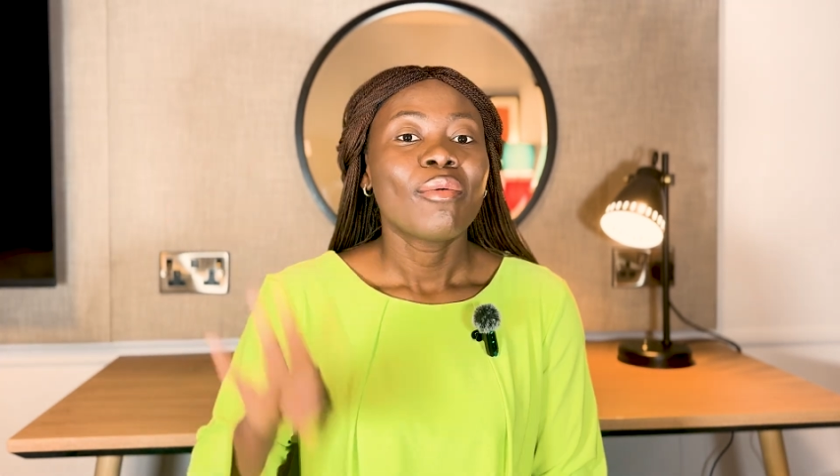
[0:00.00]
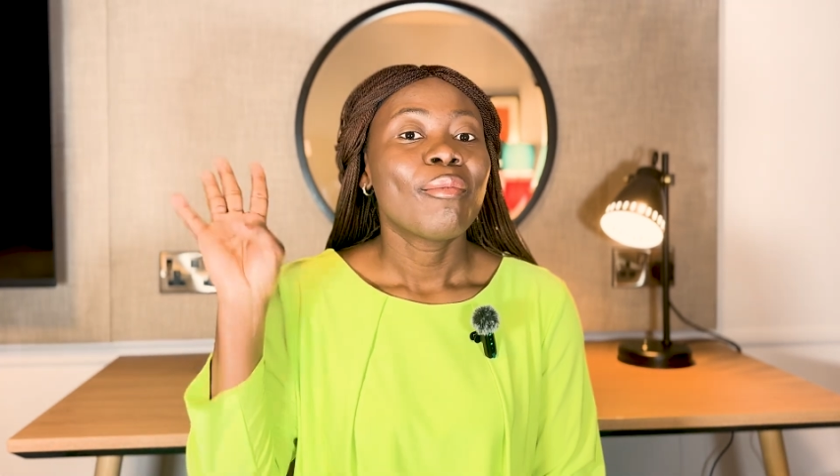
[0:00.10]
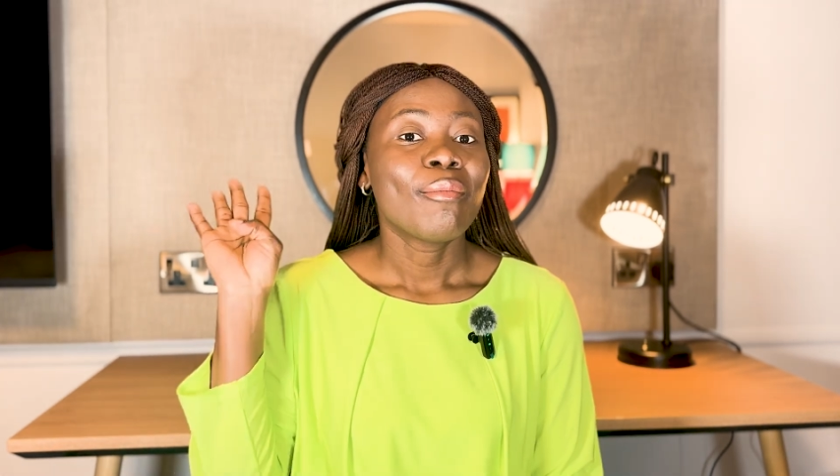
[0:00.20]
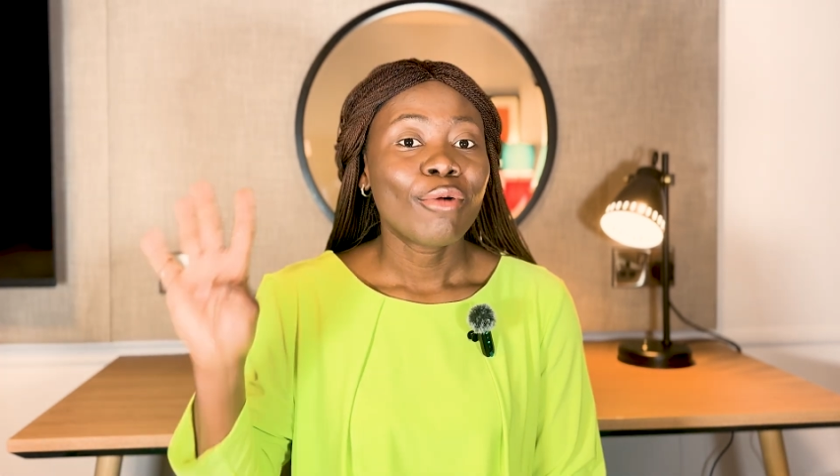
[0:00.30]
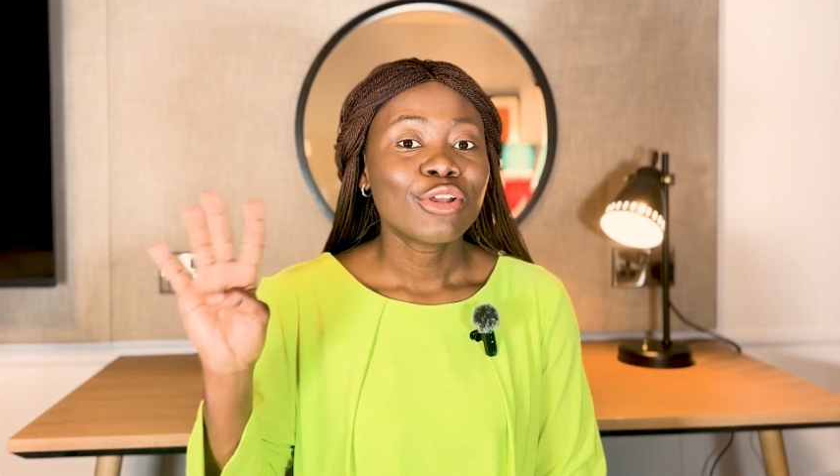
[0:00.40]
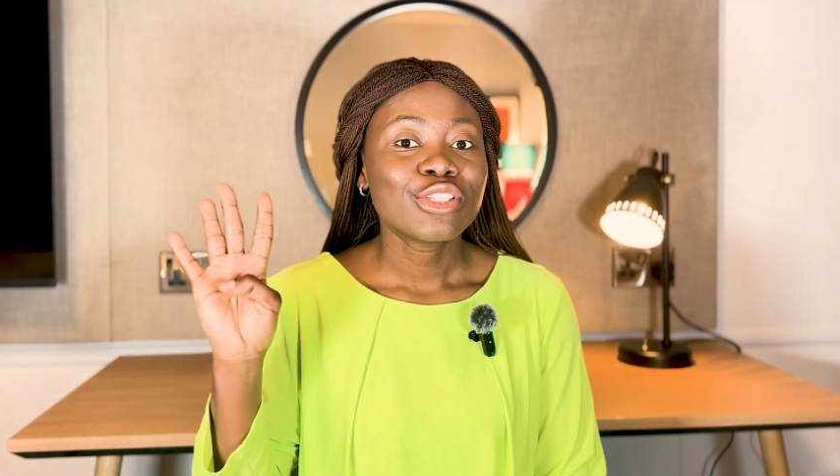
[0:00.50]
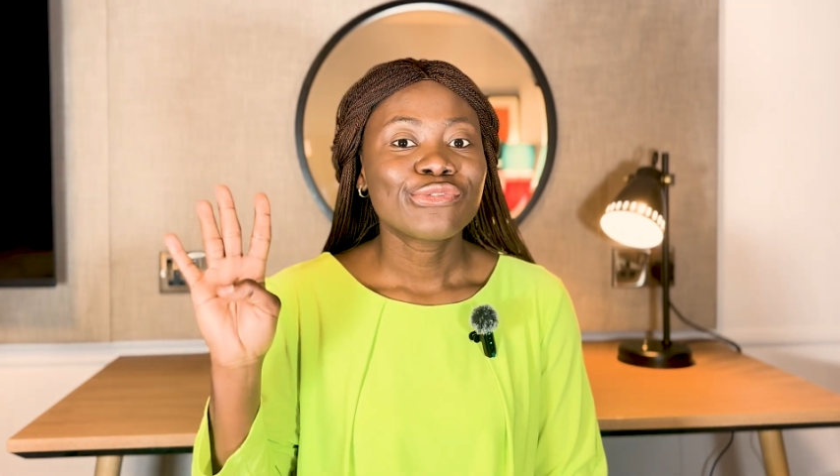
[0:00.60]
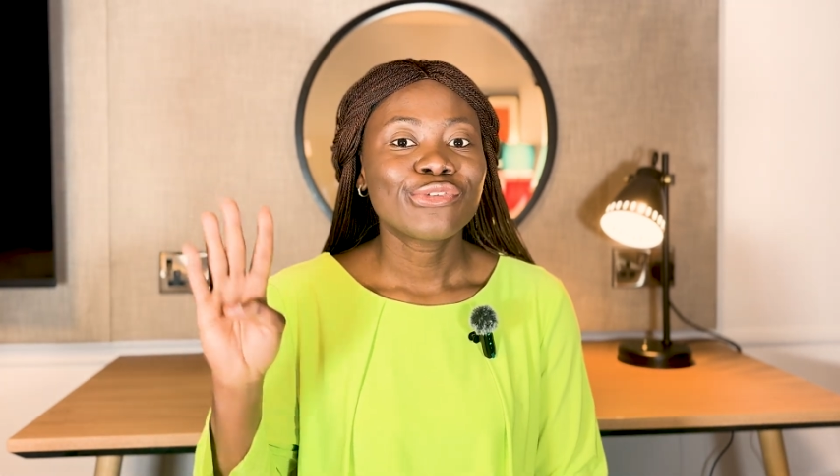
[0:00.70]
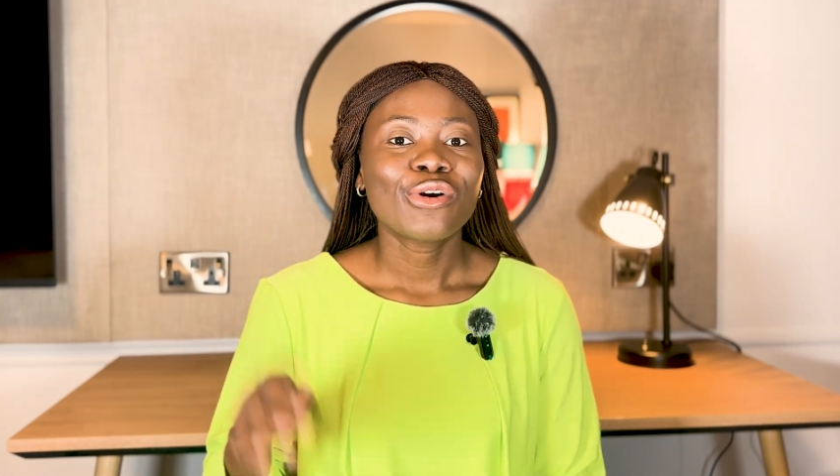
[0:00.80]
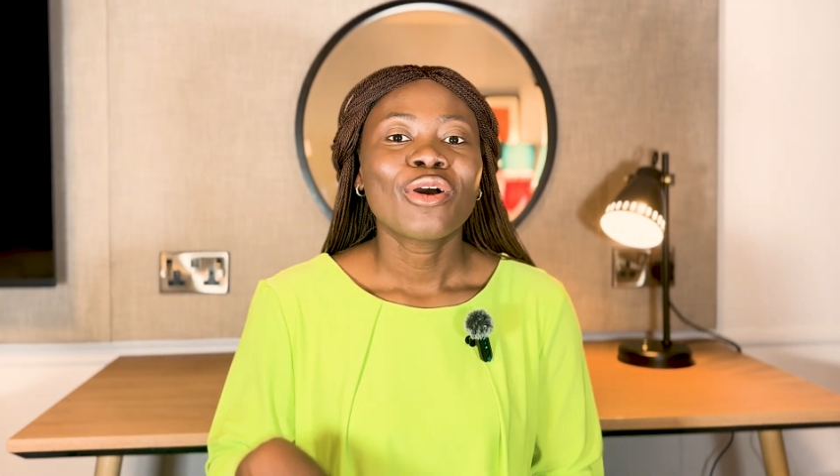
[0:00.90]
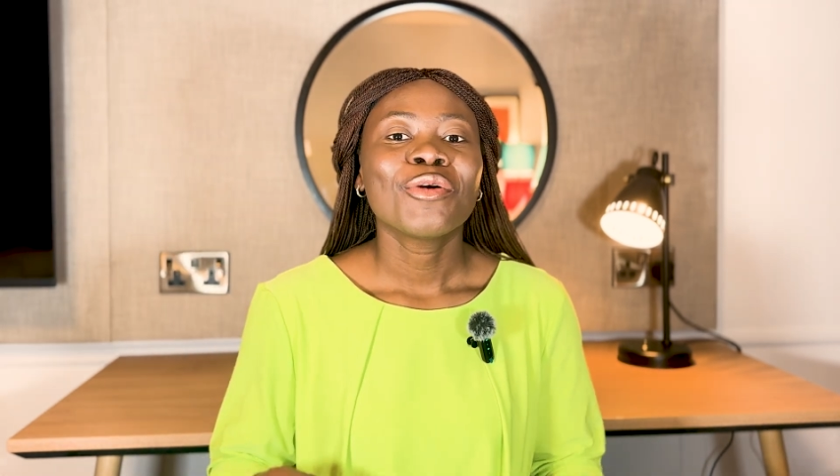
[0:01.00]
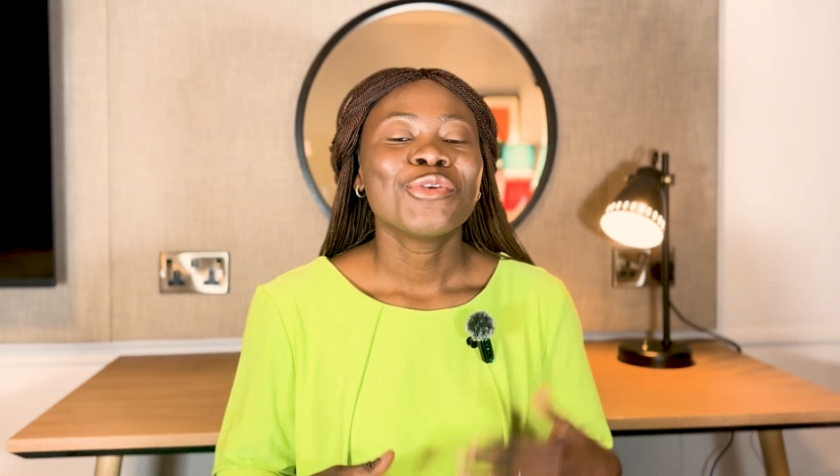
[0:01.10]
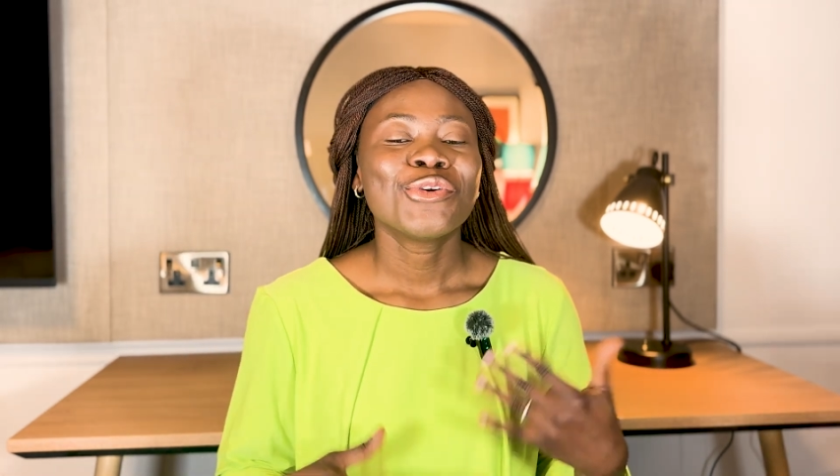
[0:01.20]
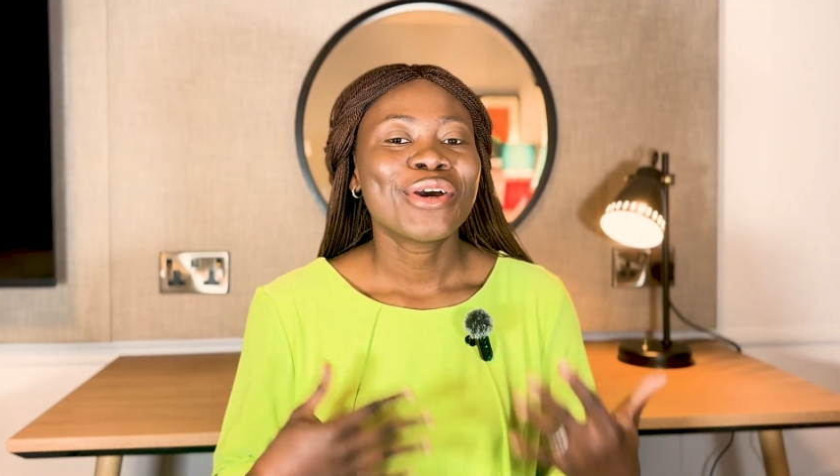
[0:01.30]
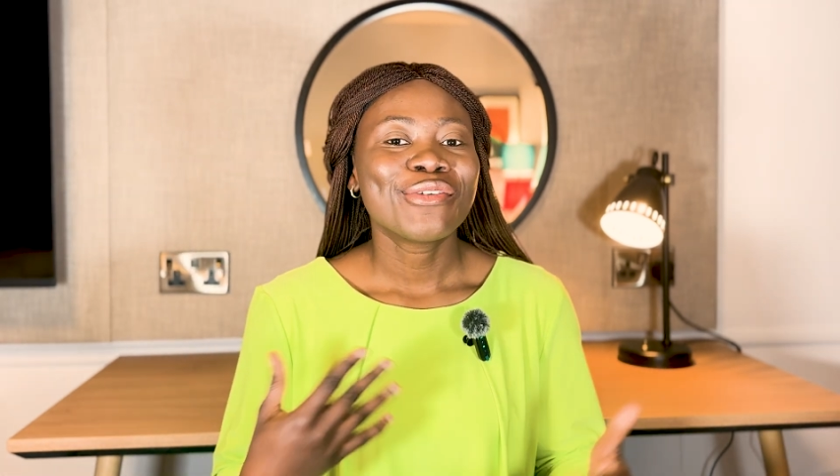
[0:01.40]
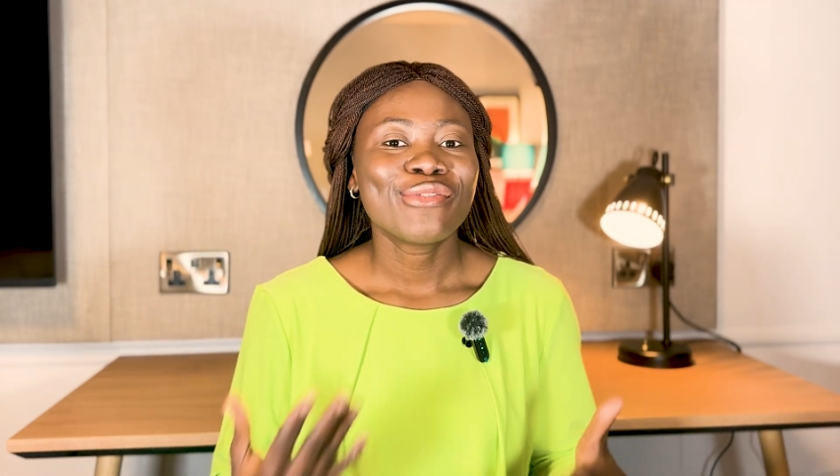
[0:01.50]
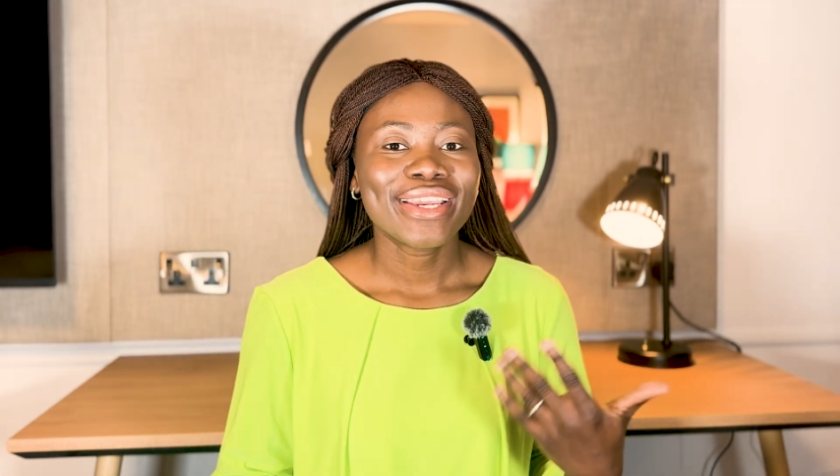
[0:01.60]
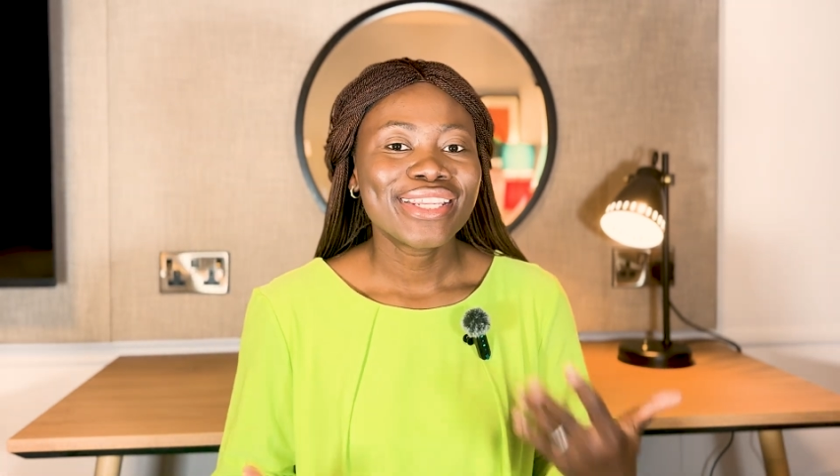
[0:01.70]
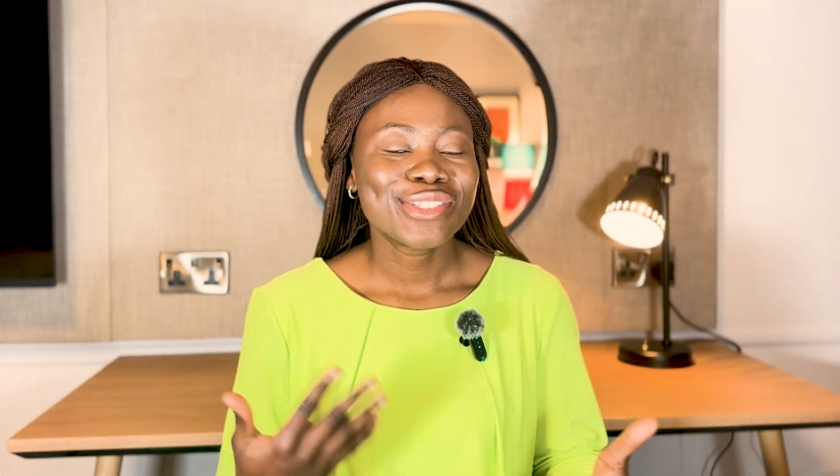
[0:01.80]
Month four, you are ready